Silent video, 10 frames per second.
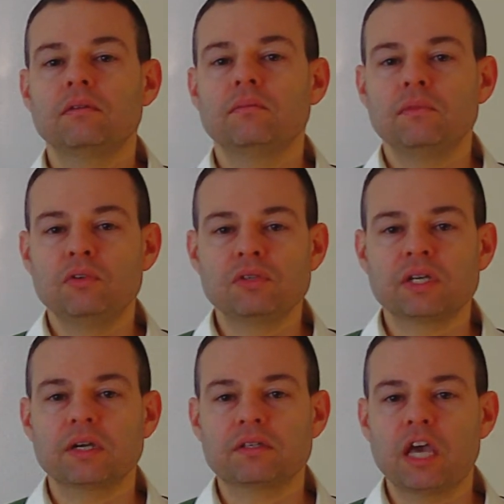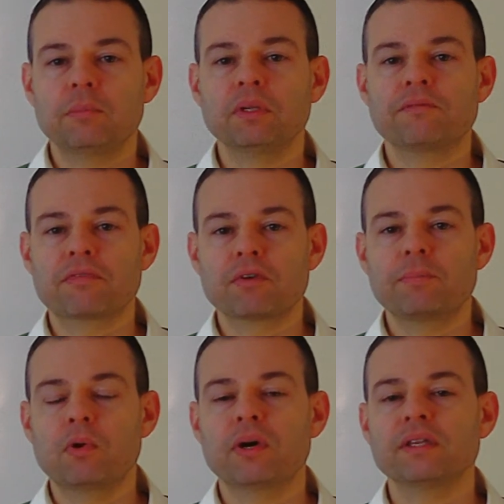using a table of 3
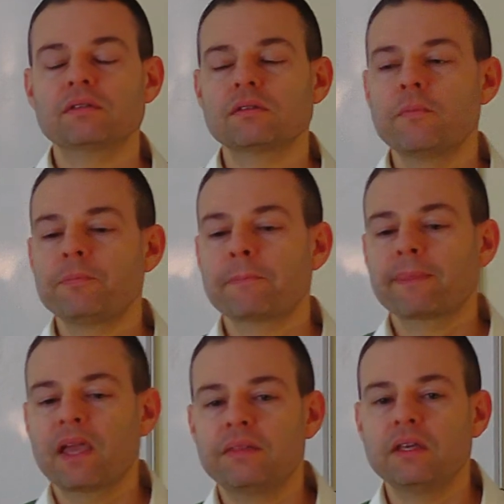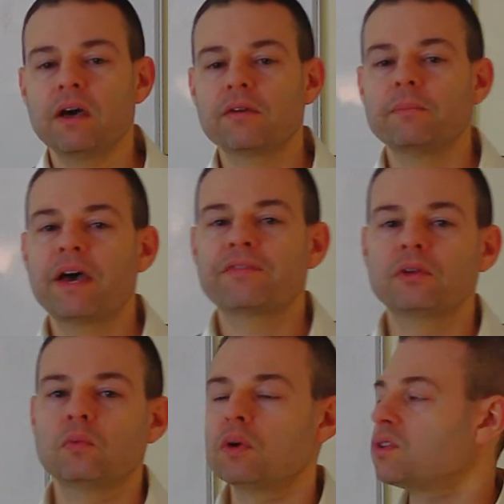points. And the other
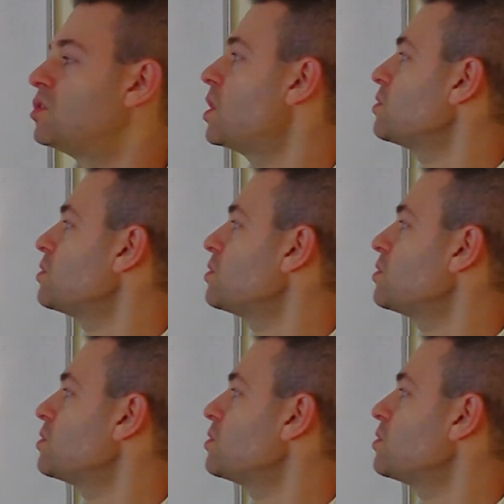method was just